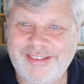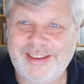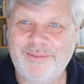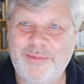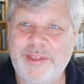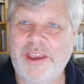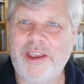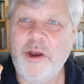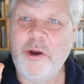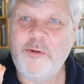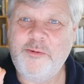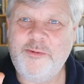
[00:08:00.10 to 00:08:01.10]
something
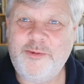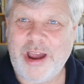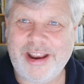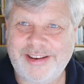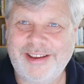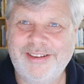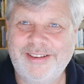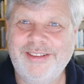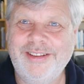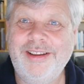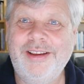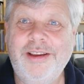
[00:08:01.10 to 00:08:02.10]

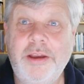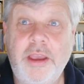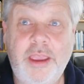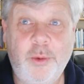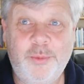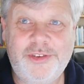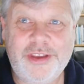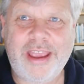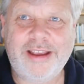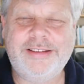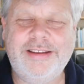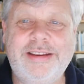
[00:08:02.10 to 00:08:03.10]
radical. He
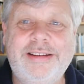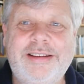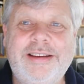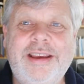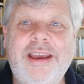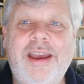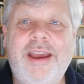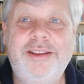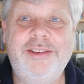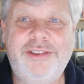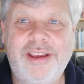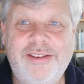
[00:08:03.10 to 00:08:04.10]
objected,
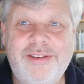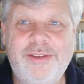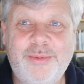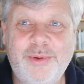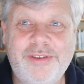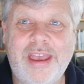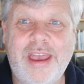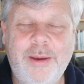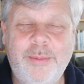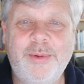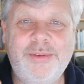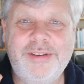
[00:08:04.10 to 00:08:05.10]
and Jesus was
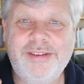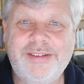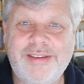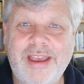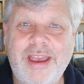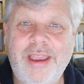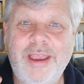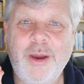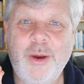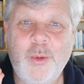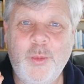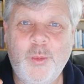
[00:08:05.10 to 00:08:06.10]
able to say
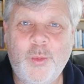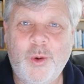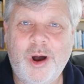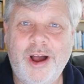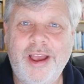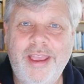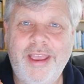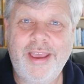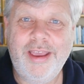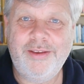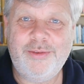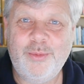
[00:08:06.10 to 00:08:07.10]
why
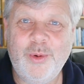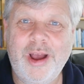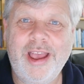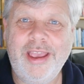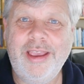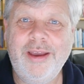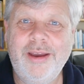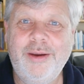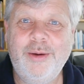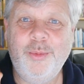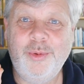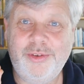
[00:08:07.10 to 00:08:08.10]
his way
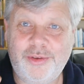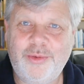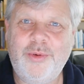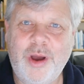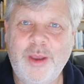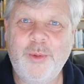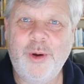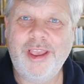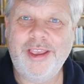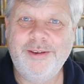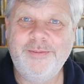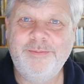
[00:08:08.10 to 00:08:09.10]
was the right way.